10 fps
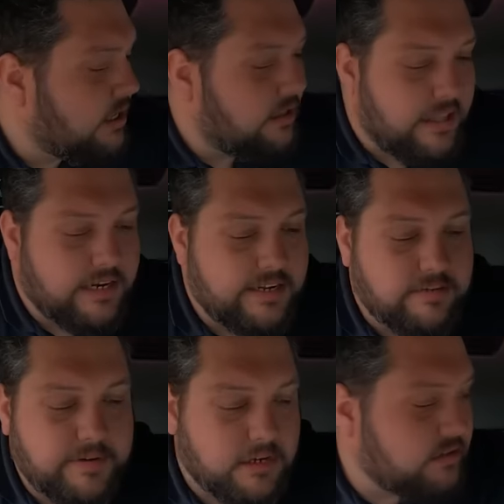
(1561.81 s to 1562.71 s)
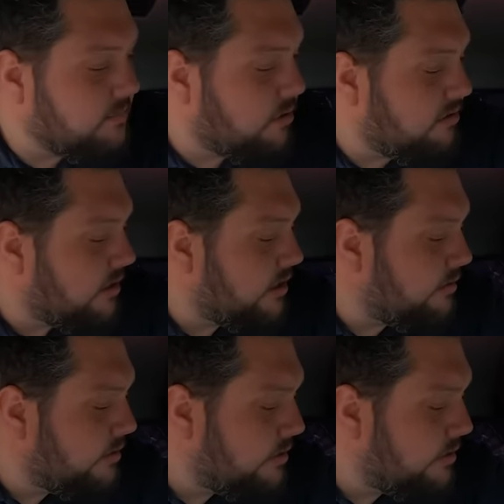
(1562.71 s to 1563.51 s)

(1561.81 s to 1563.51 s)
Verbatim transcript: That needs to be done tomorrow.